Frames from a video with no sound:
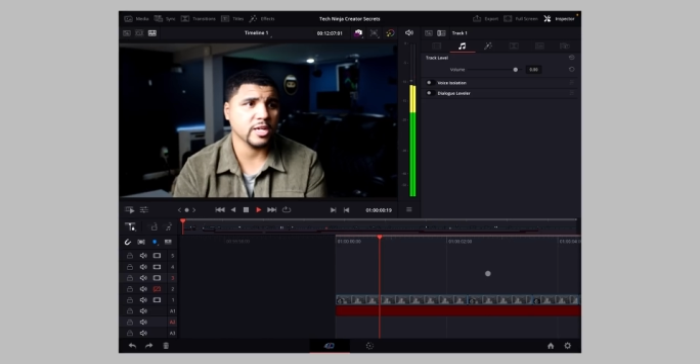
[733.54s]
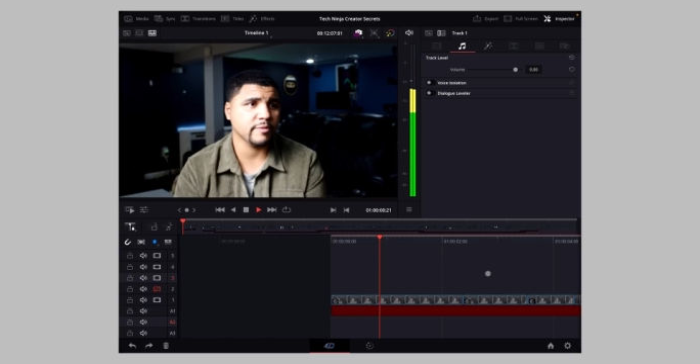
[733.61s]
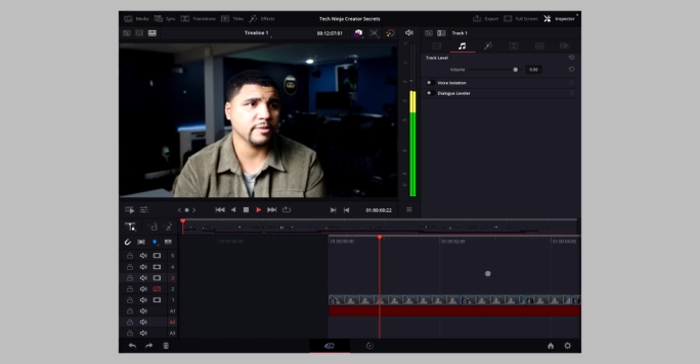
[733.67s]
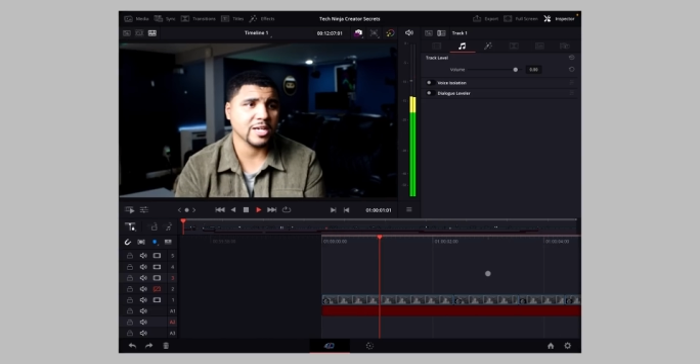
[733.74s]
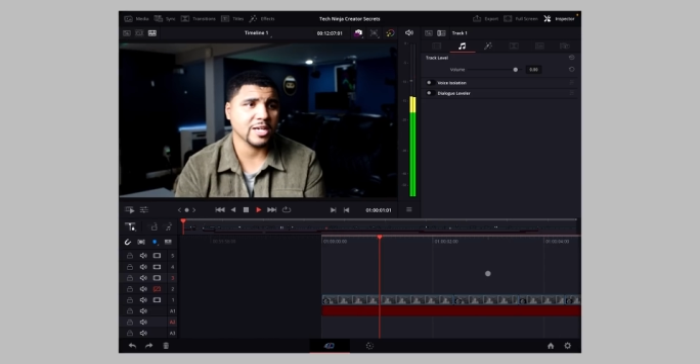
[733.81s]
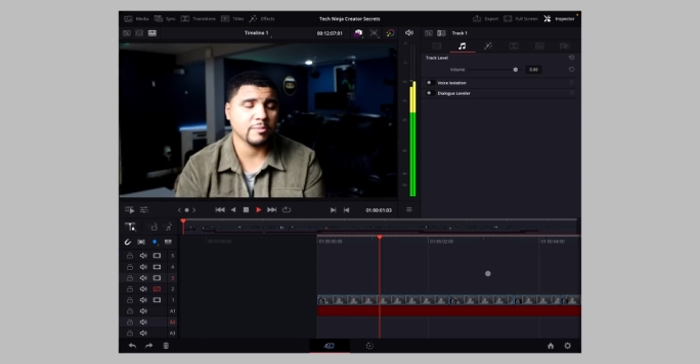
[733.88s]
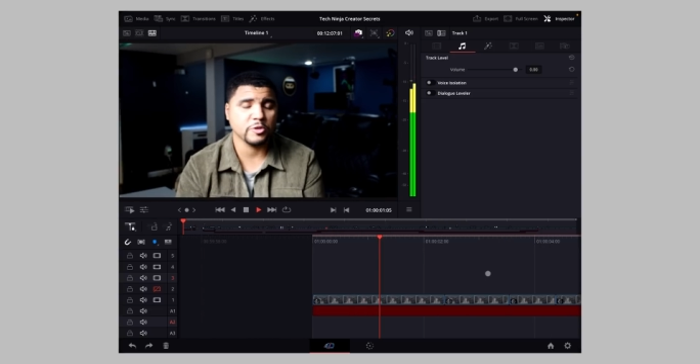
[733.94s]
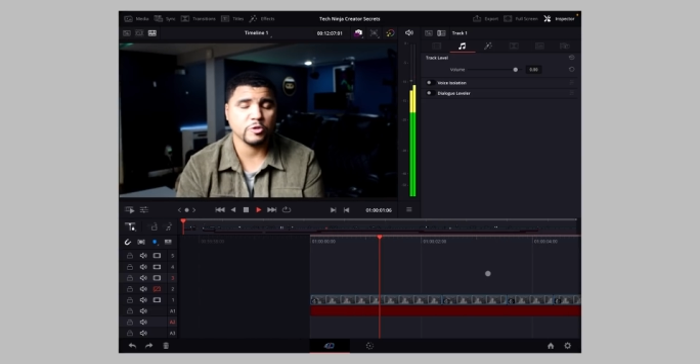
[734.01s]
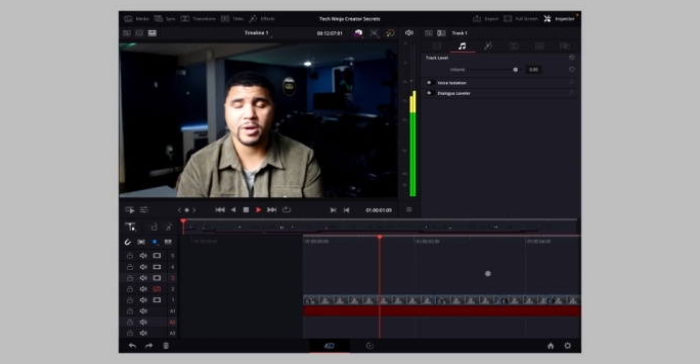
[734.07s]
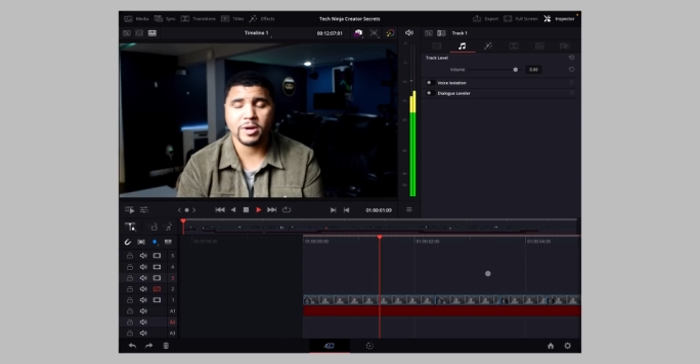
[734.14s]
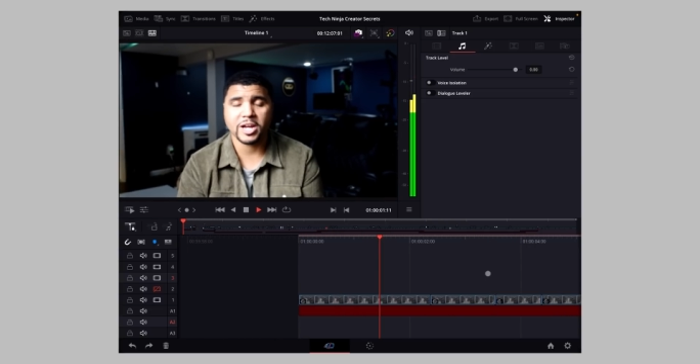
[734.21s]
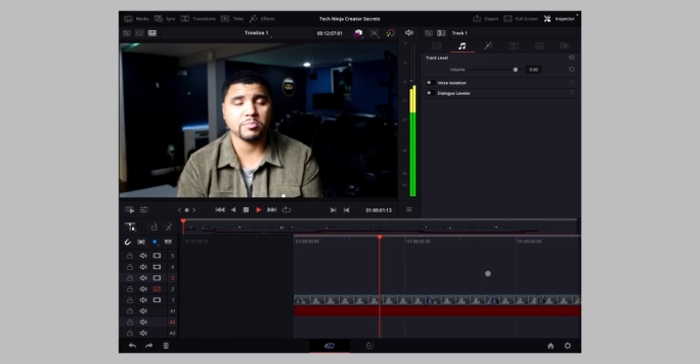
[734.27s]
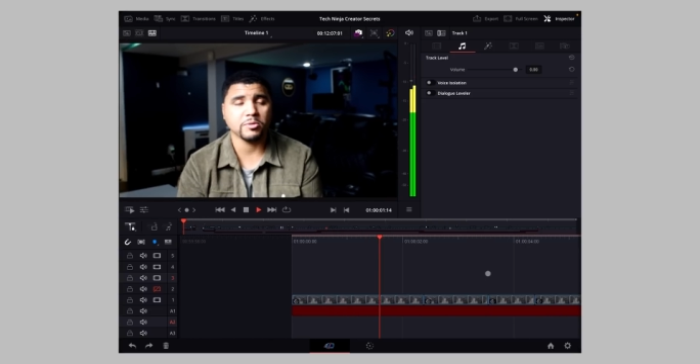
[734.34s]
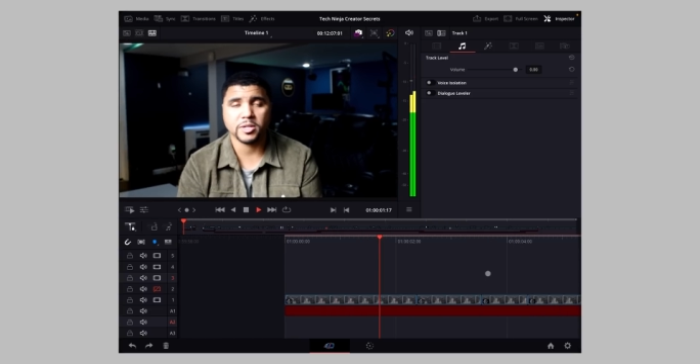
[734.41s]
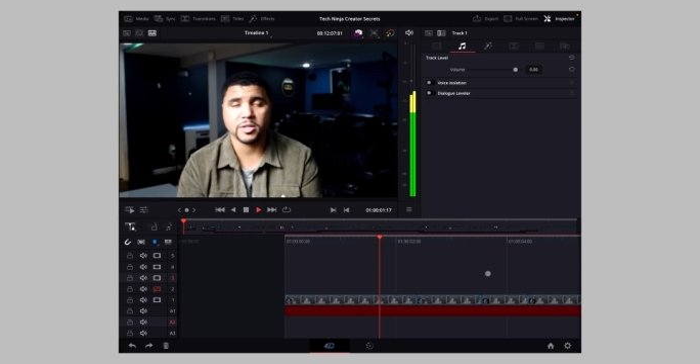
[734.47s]
And now even with
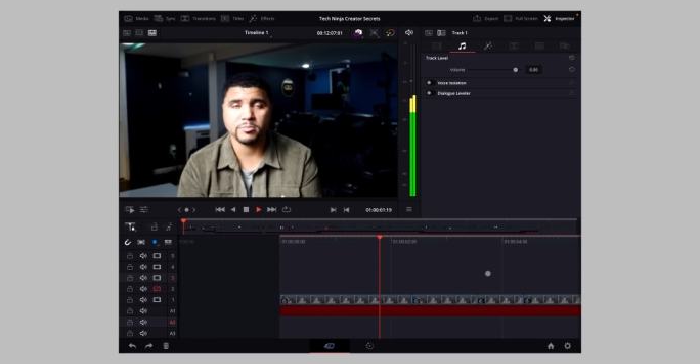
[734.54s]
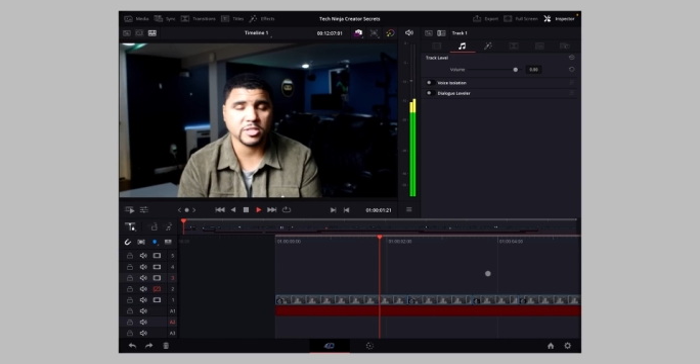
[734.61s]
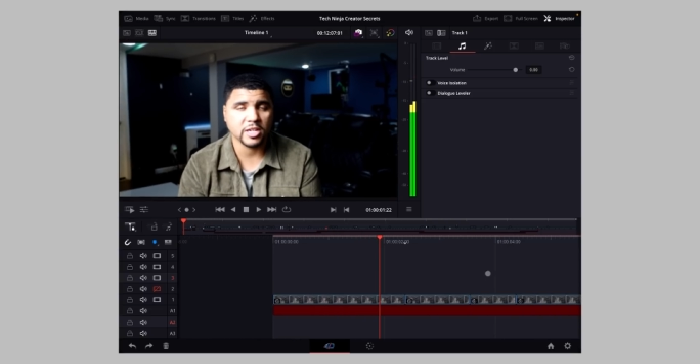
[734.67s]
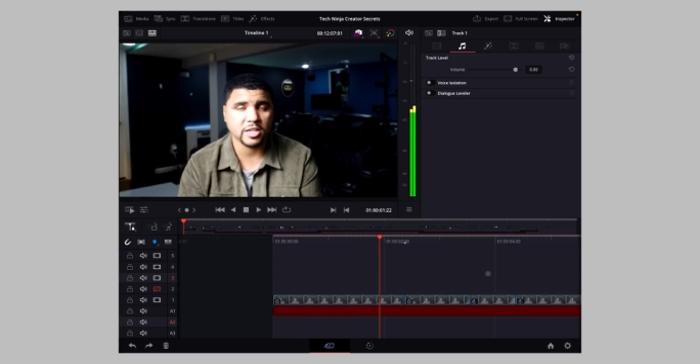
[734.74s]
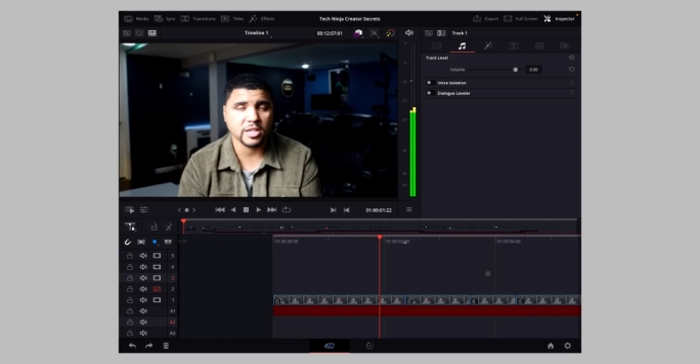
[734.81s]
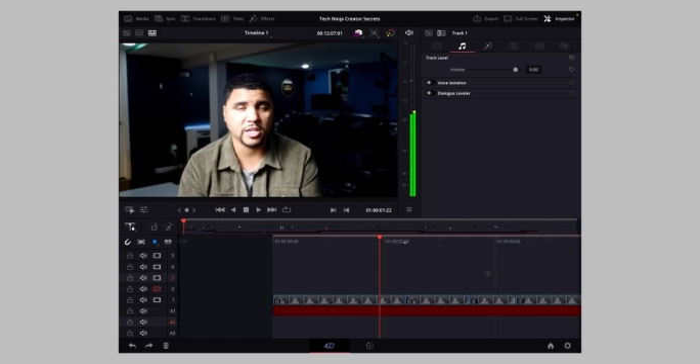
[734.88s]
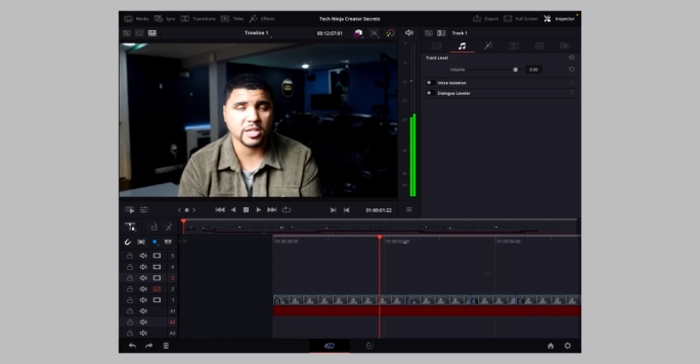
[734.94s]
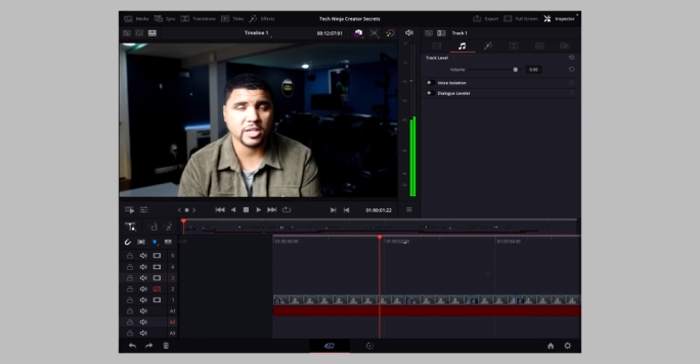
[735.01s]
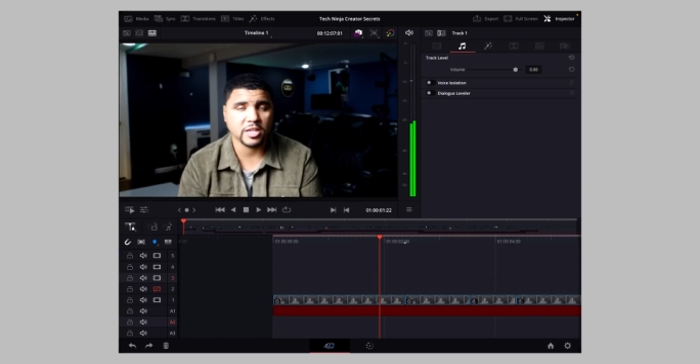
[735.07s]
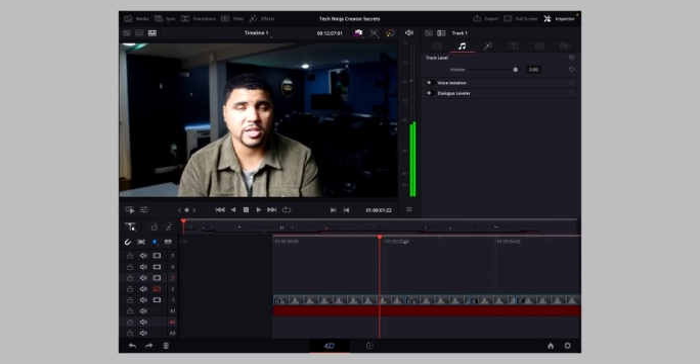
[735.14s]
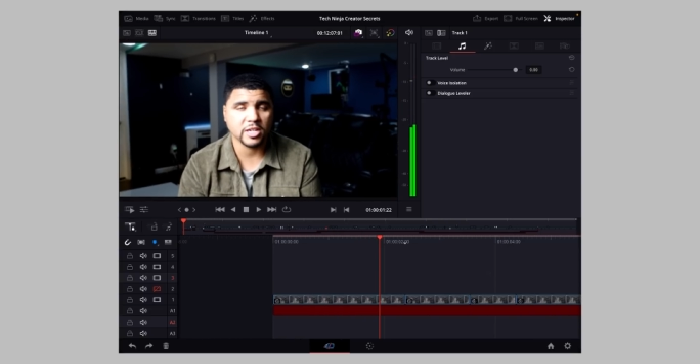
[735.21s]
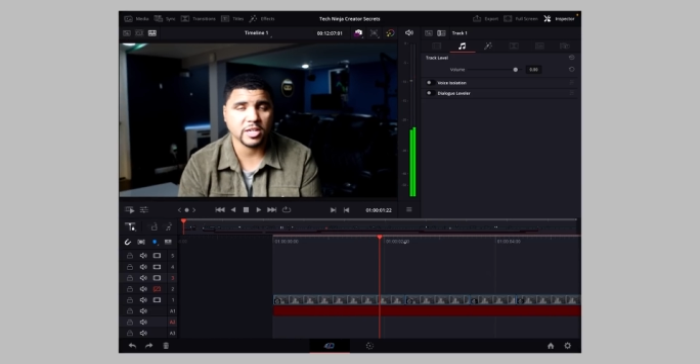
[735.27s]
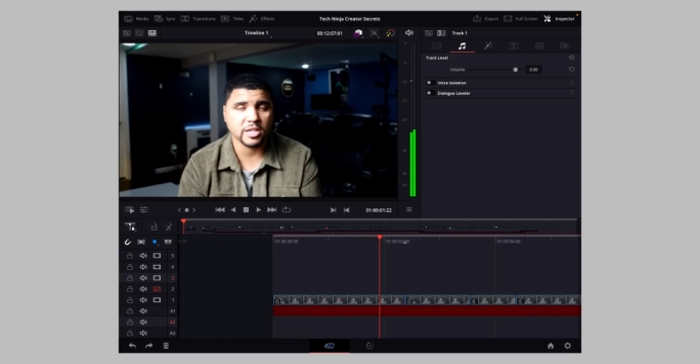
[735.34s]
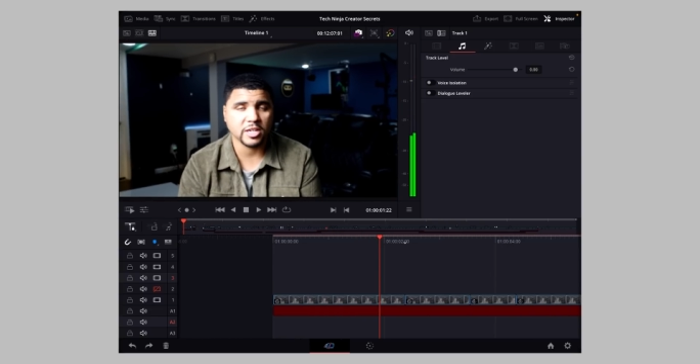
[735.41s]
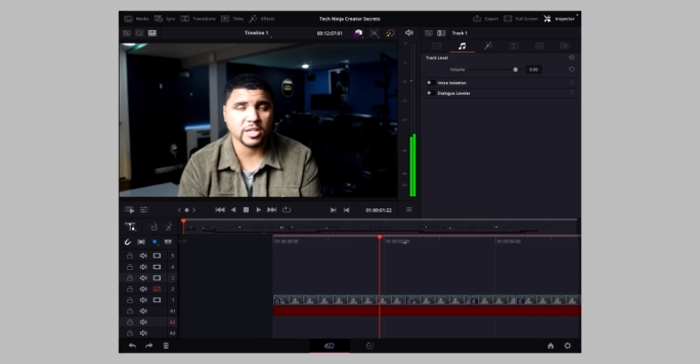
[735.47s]
noise reduction, it
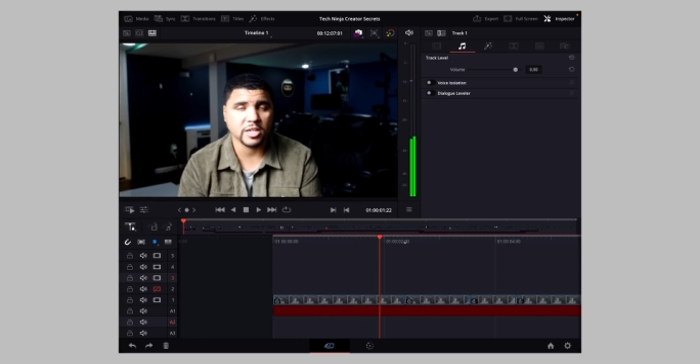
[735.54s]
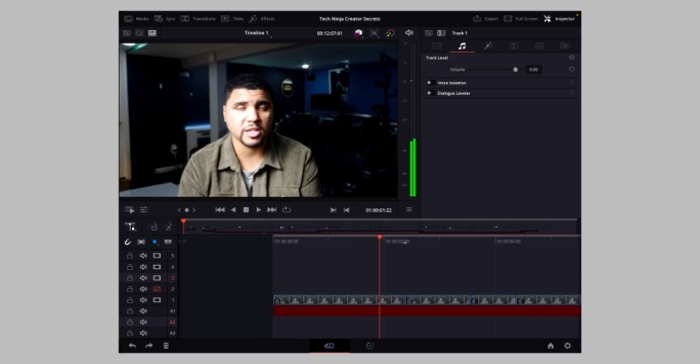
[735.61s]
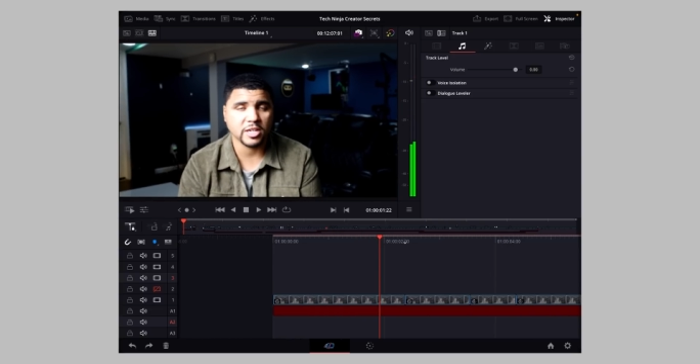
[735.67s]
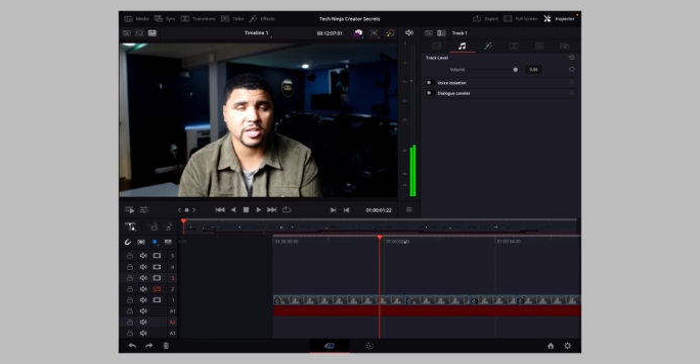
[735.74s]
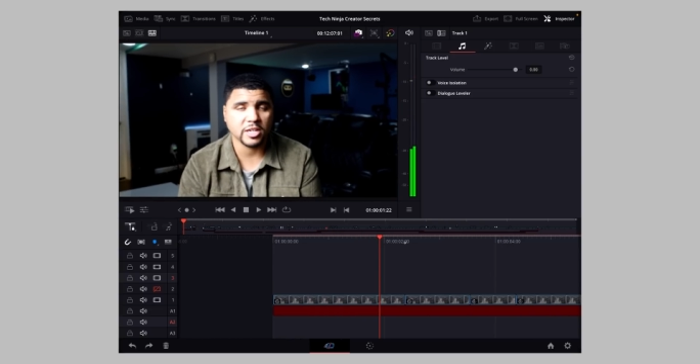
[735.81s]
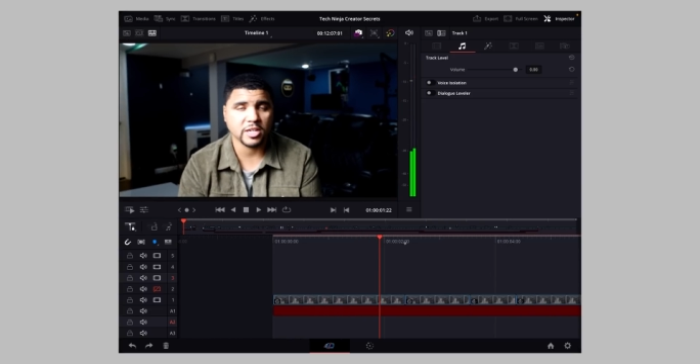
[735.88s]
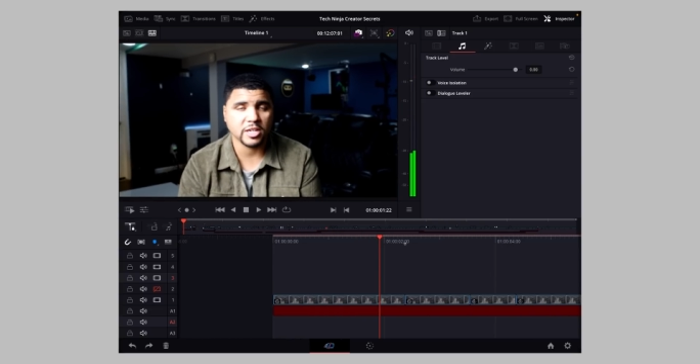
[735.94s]
plays back just